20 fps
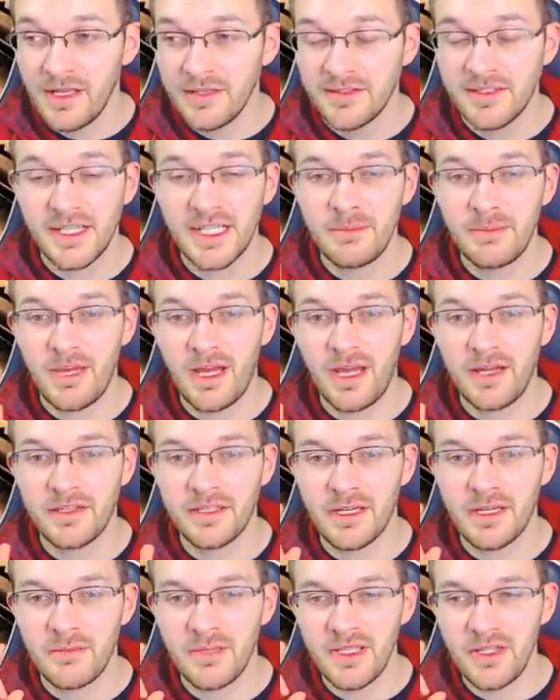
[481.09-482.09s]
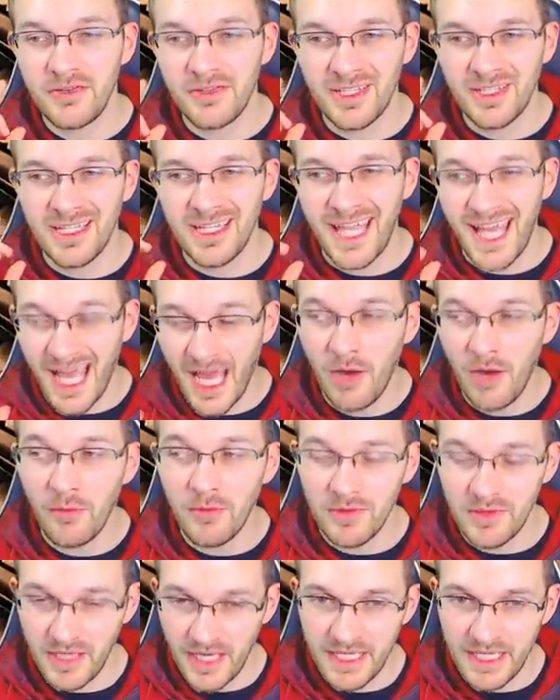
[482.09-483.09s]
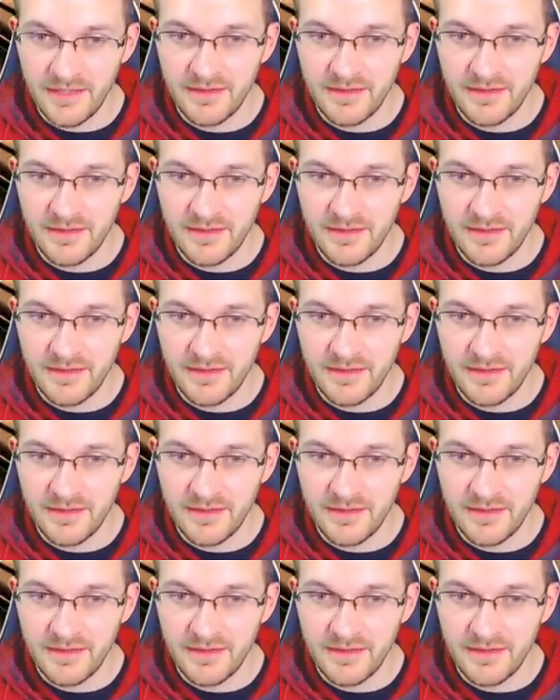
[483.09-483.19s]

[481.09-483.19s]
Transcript: talking about how they're going to be using an outline